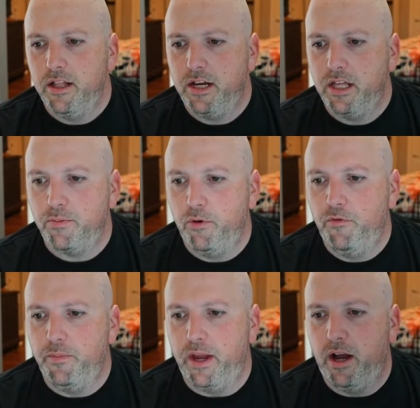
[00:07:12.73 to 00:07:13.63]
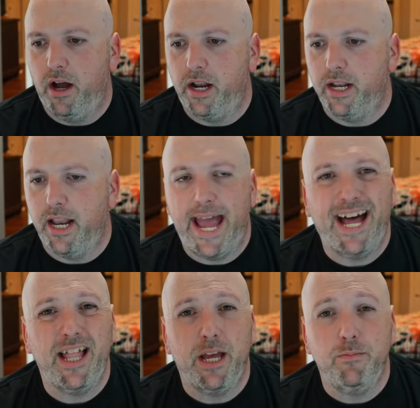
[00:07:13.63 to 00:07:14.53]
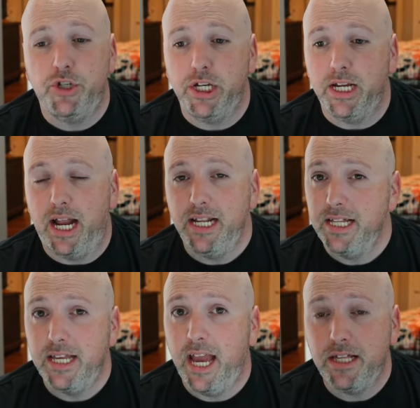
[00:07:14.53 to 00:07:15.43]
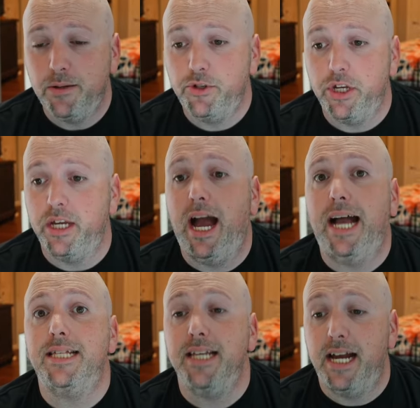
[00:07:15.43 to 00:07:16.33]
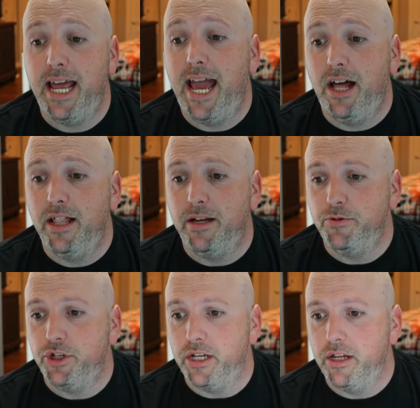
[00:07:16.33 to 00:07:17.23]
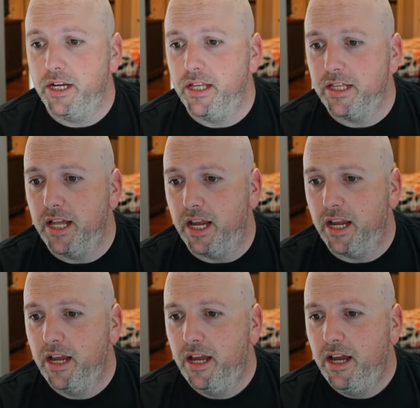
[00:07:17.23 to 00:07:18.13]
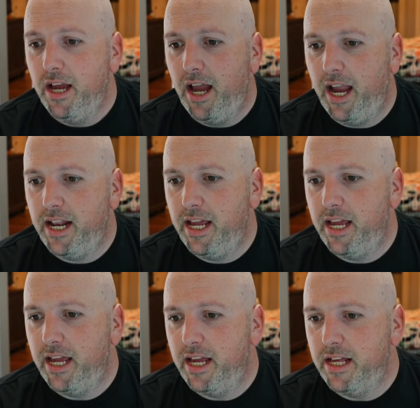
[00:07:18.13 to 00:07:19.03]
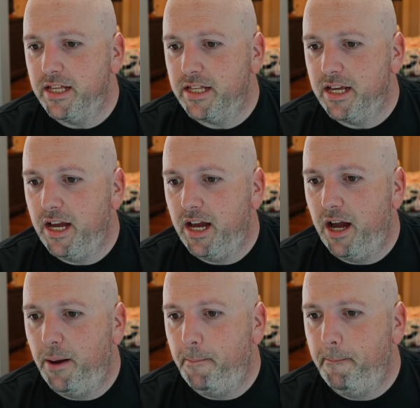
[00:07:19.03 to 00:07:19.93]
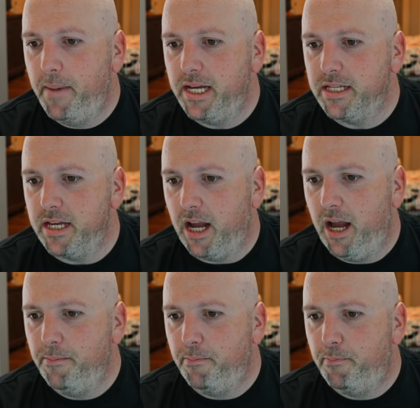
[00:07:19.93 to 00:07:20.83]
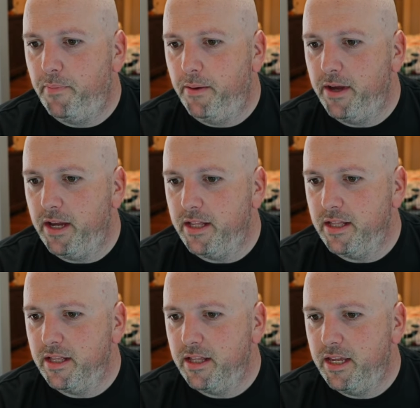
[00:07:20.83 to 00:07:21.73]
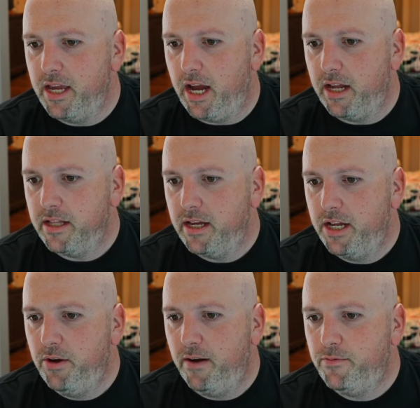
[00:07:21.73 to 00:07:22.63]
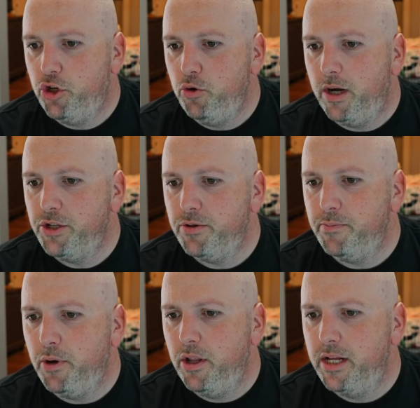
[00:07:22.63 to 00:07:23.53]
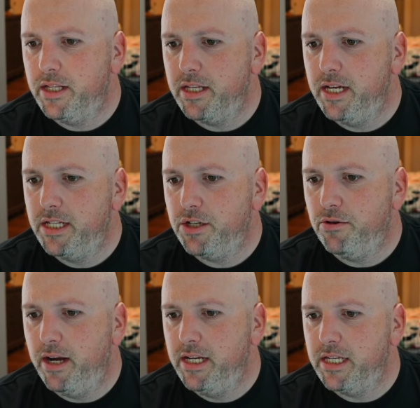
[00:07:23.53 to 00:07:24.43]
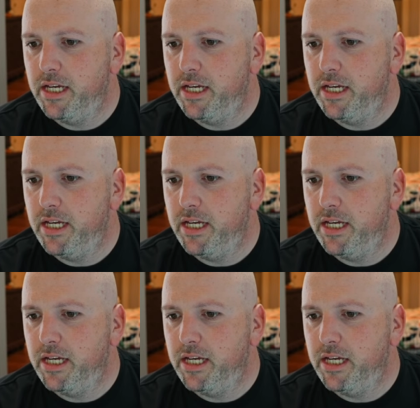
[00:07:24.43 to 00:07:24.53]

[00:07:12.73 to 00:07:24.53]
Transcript: movement on an LMG. I didn't say SMG, I said LMG. Look at this thing, and it is amazing. I mean, yeah. And you have 200 bullets. It's crazy.